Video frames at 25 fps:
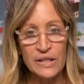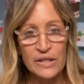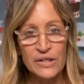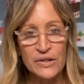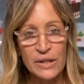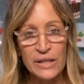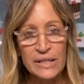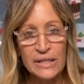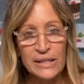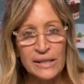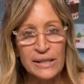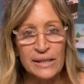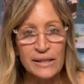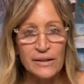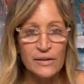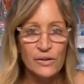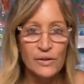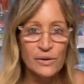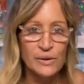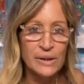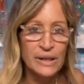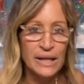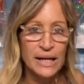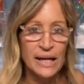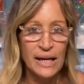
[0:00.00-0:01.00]
are interested in
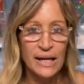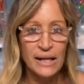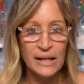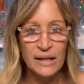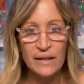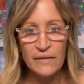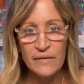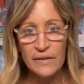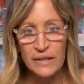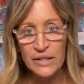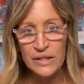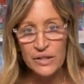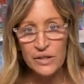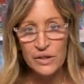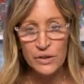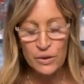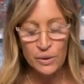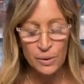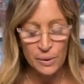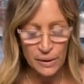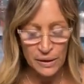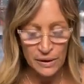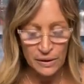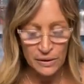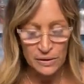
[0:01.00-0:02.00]
learning any of these
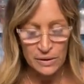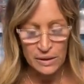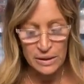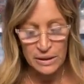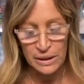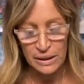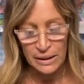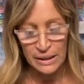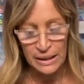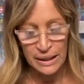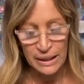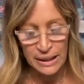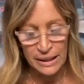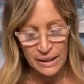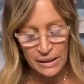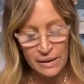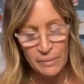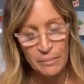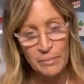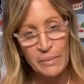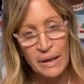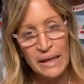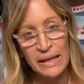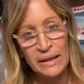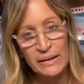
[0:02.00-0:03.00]
tutorials,
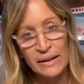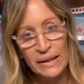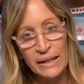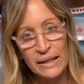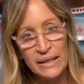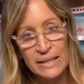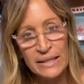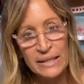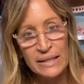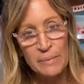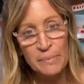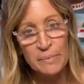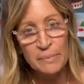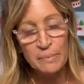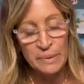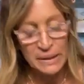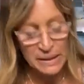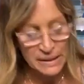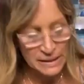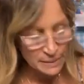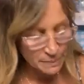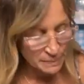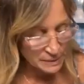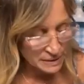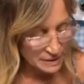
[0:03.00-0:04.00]
again, my link is
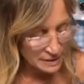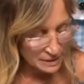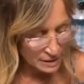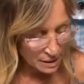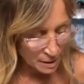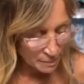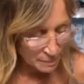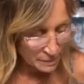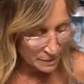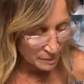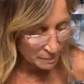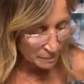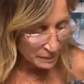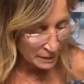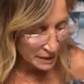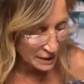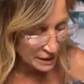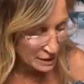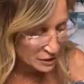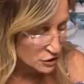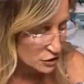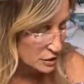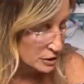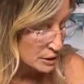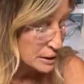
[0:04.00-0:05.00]
pinned up at the top of the
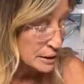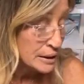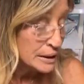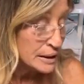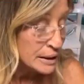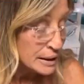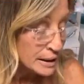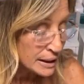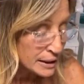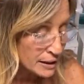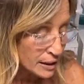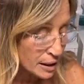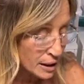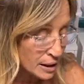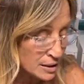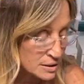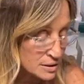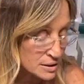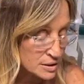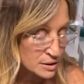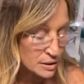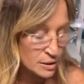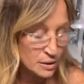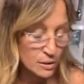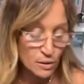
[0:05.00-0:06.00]
page. And
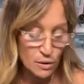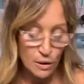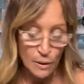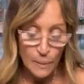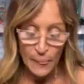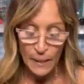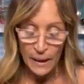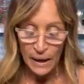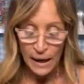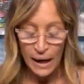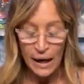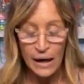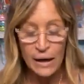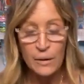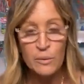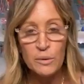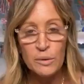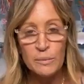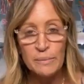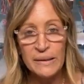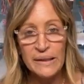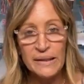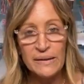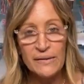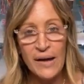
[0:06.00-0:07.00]
also, I
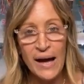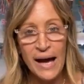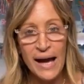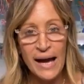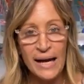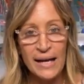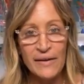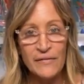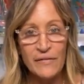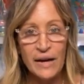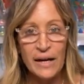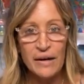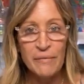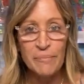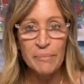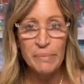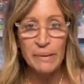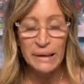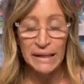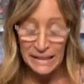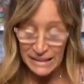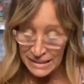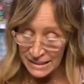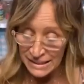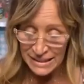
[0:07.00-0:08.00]
will be live. I
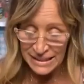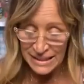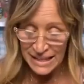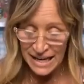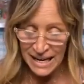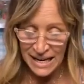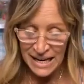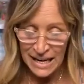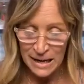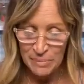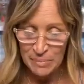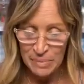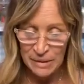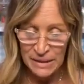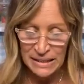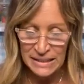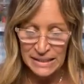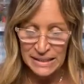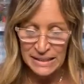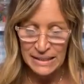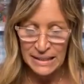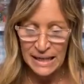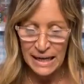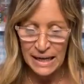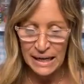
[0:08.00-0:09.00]
picked a day, I
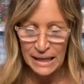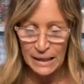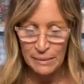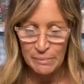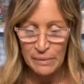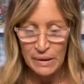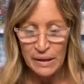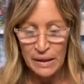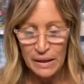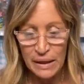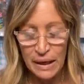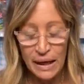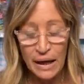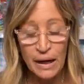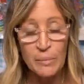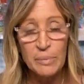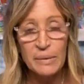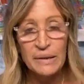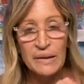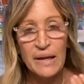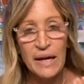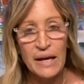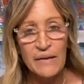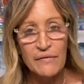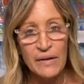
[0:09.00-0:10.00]
picked a time. I'll
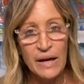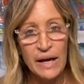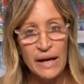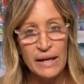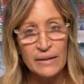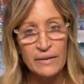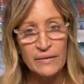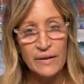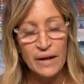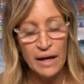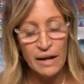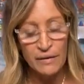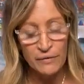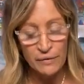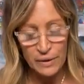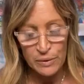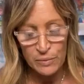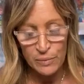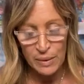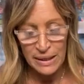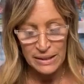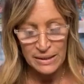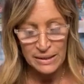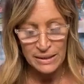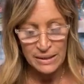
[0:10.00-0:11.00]
be live
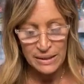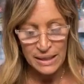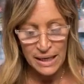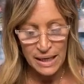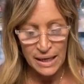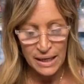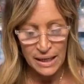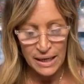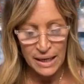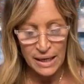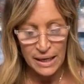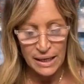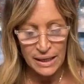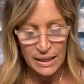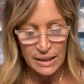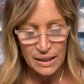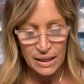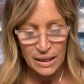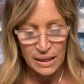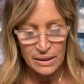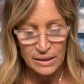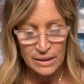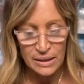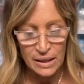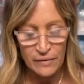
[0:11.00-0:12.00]
every Wednesday
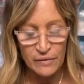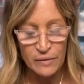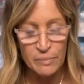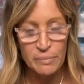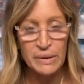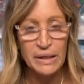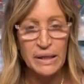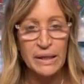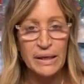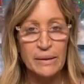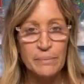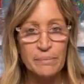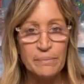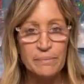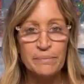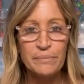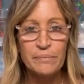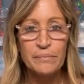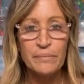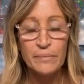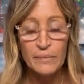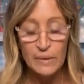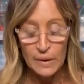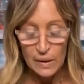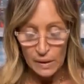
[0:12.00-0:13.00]
at 7 p.m.
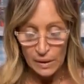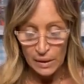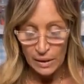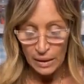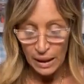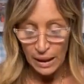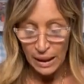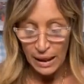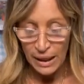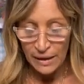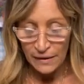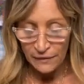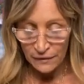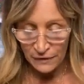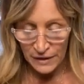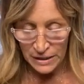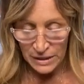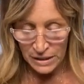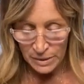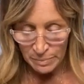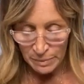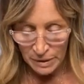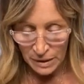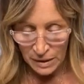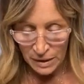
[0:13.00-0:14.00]
on
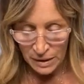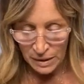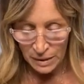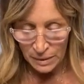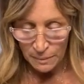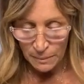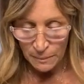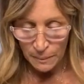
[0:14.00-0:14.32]
Facebook.